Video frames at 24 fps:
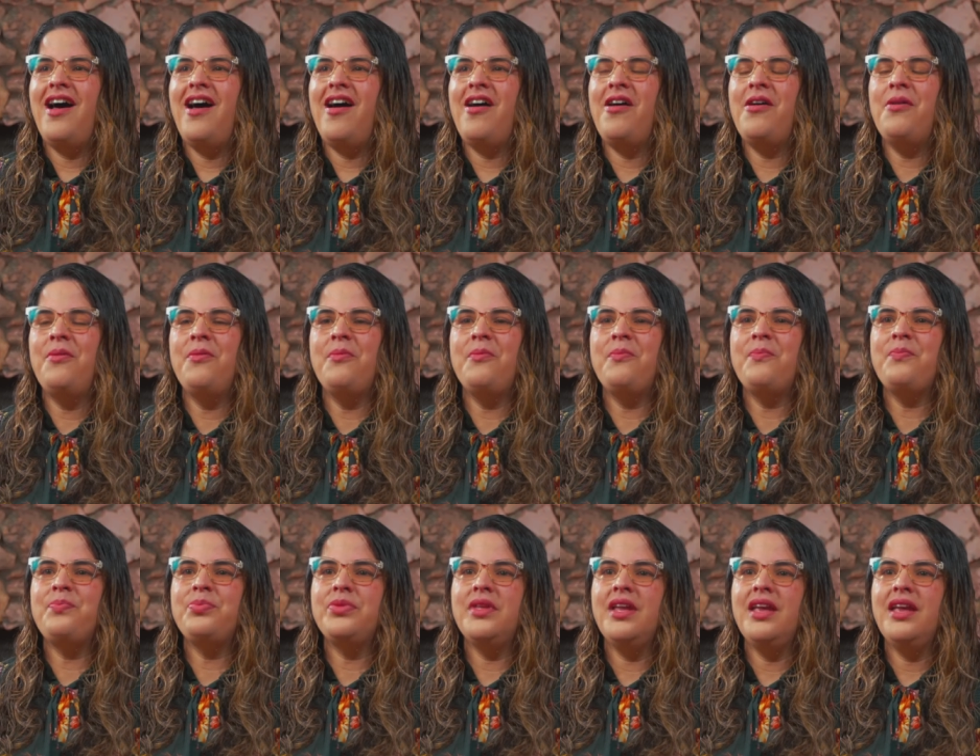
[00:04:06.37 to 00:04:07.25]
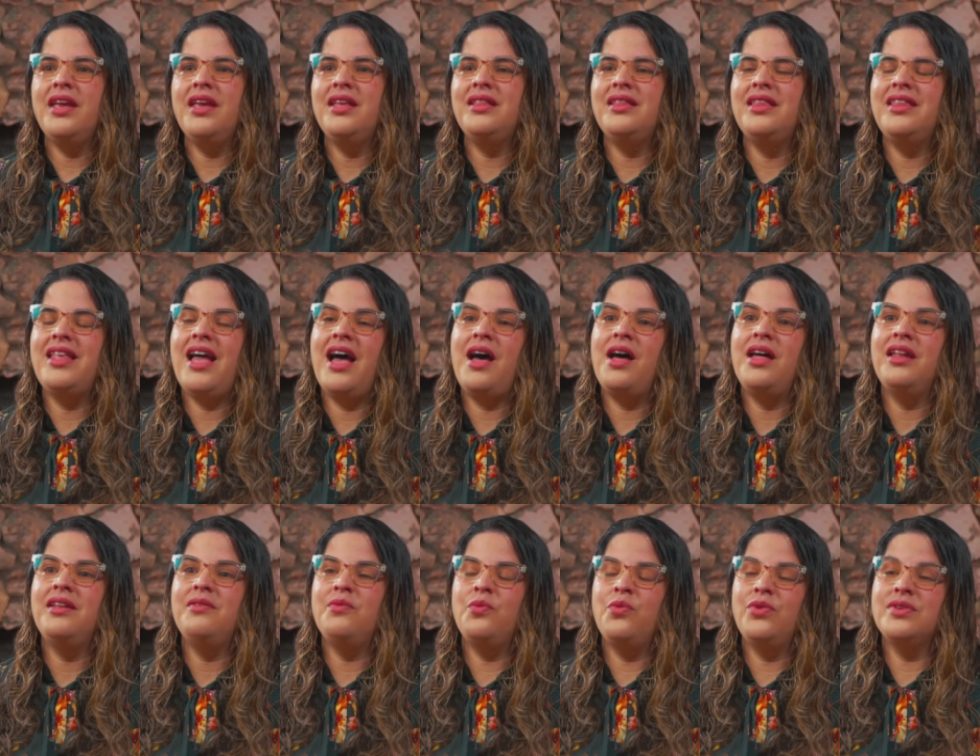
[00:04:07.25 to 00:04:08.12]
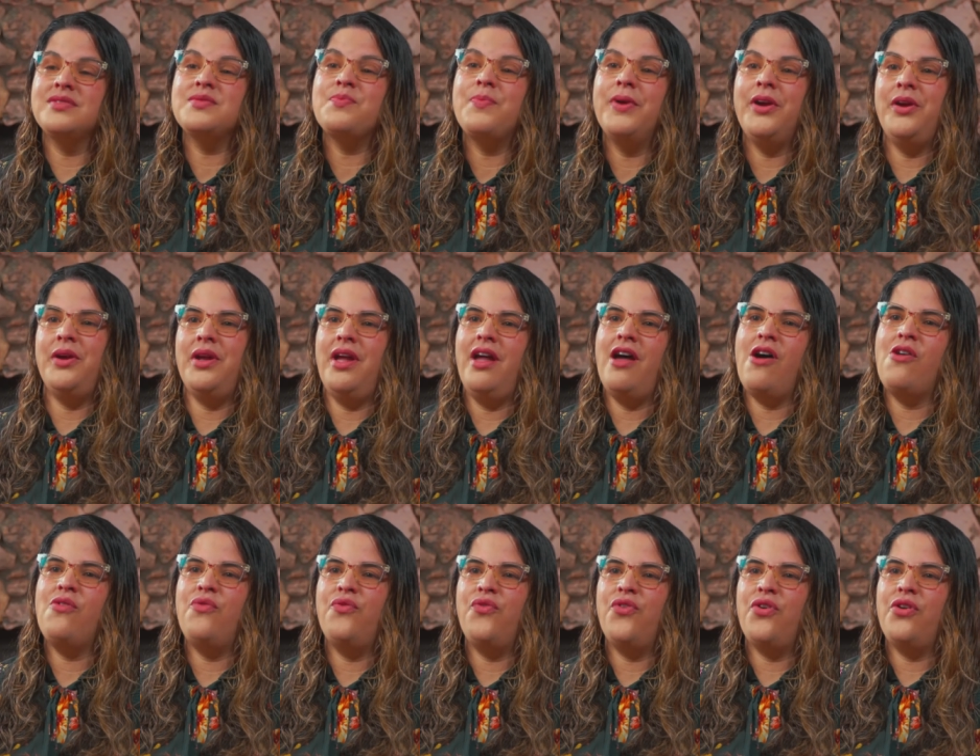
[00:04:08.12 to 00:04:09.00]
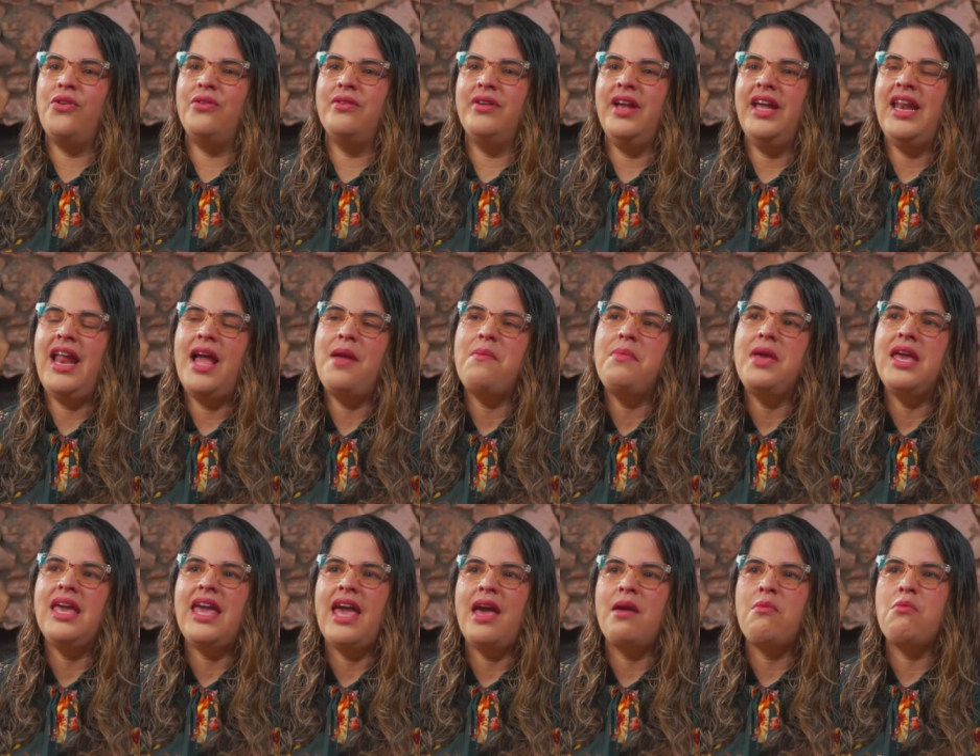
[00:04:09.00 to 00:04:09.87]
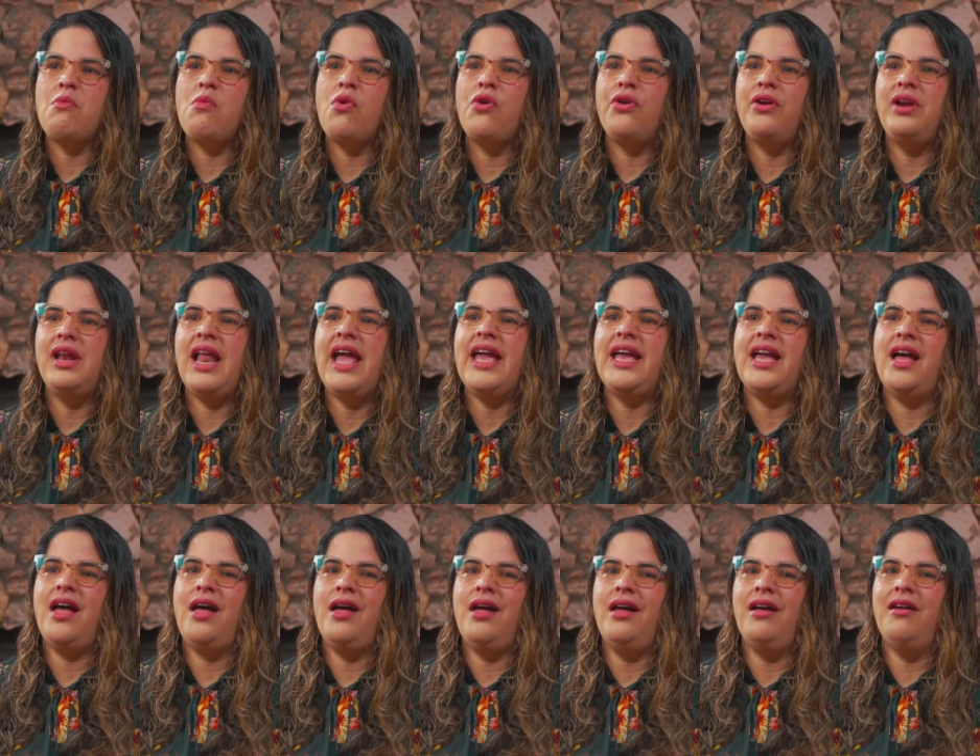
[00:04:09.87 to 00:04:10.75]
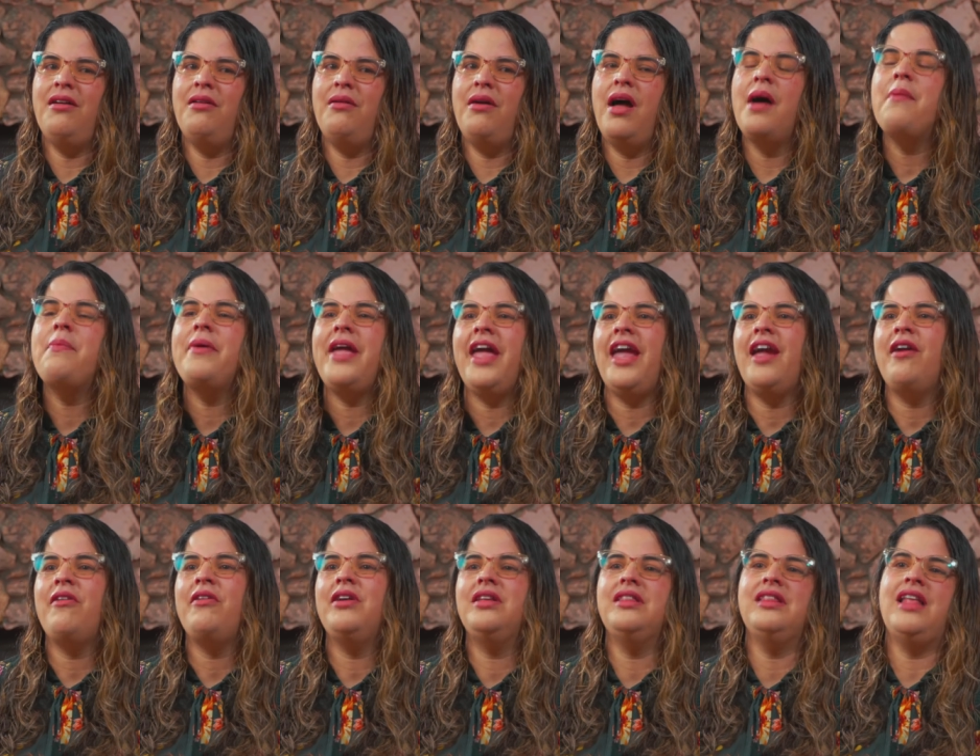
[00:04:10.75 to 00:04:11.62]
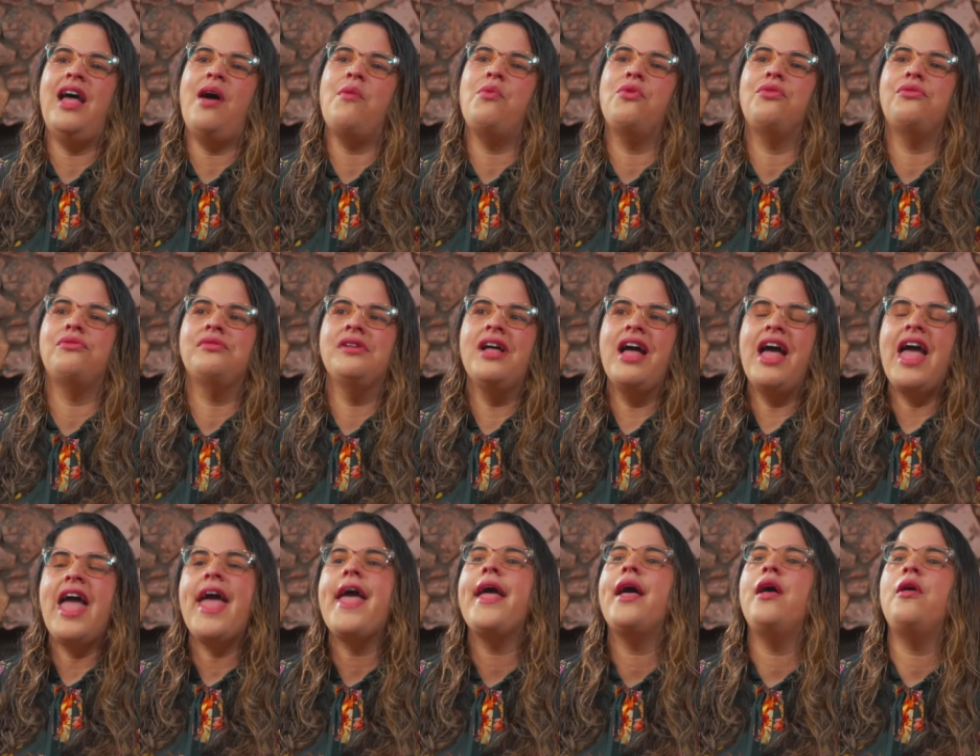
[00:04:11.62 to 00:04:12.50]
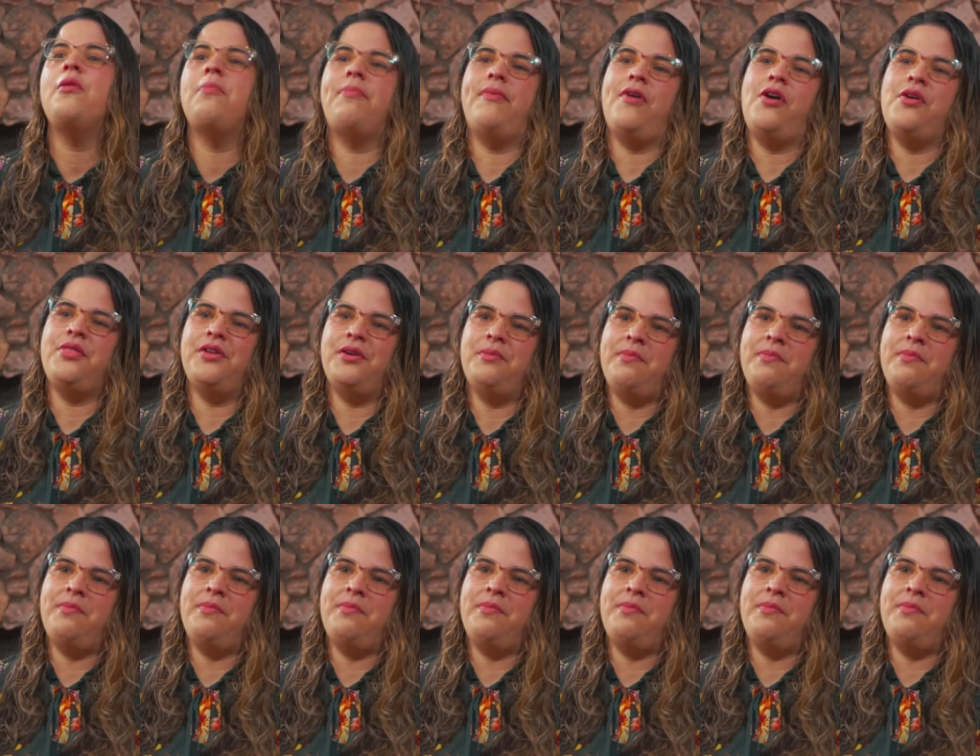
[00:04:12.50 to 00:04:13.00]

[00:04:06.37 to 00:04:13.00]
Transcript: um, it, that was very helpful. And I became more like a, a parent that will help other